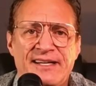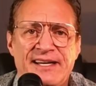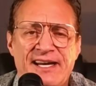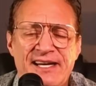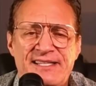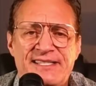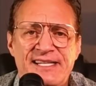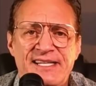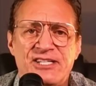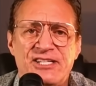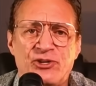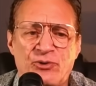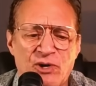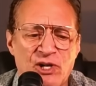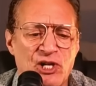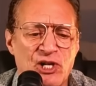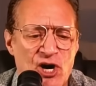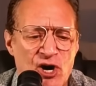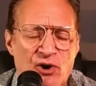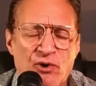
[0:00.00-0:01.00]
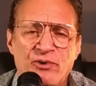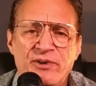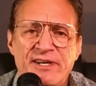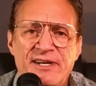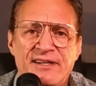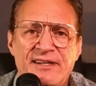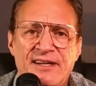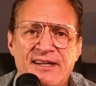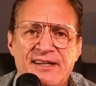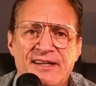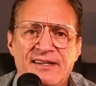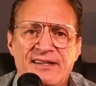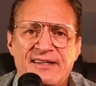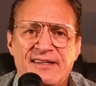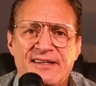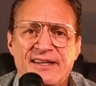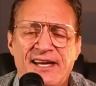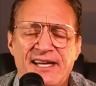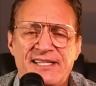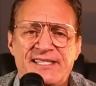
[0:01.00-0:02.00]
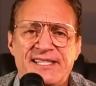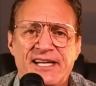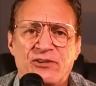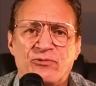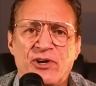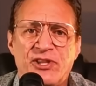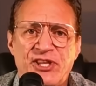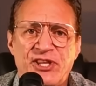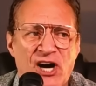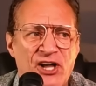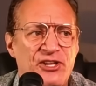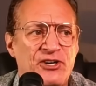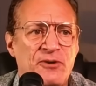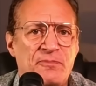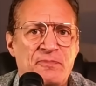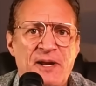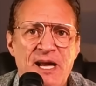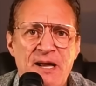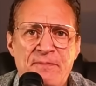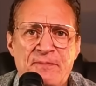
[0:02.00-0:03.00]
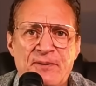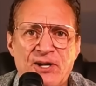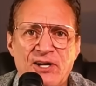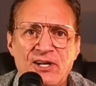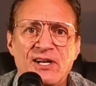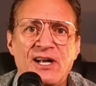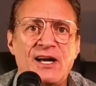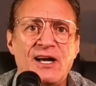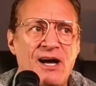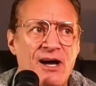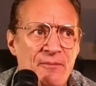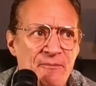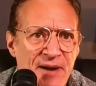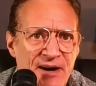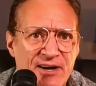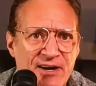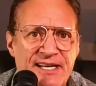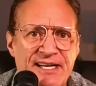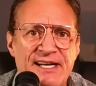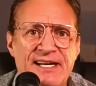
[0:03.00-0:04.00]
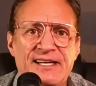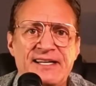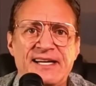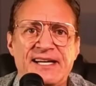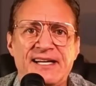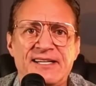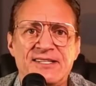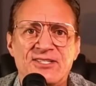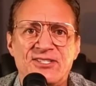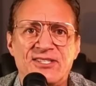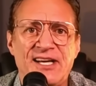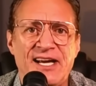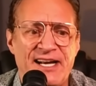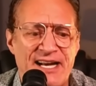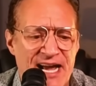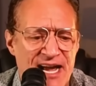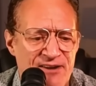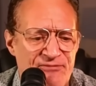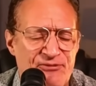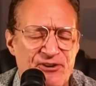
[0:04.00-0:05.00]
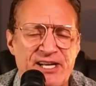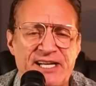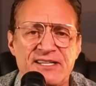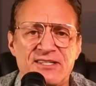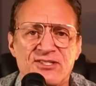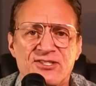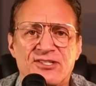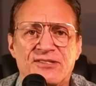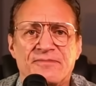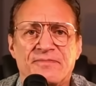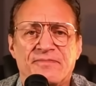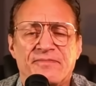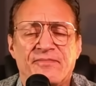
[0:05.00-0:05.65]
he didn't do alone. He did with other people, American Indians and Africans.